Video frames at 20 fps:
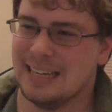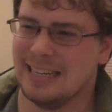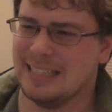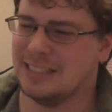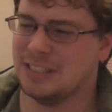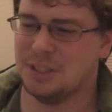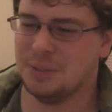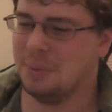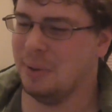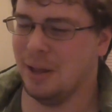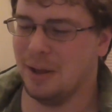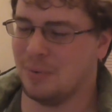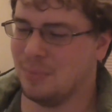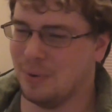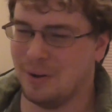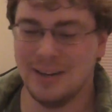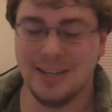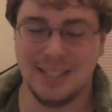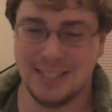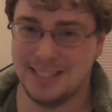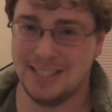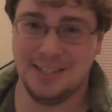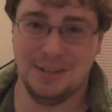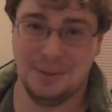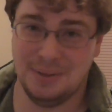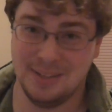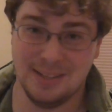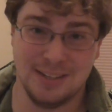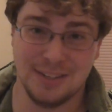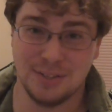And she'd be like, what? And
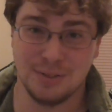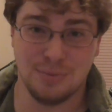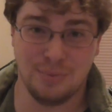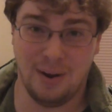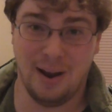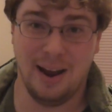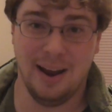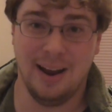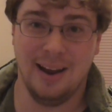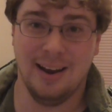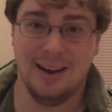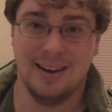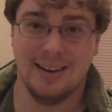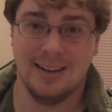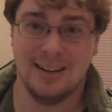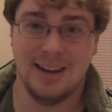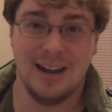he says, Rey,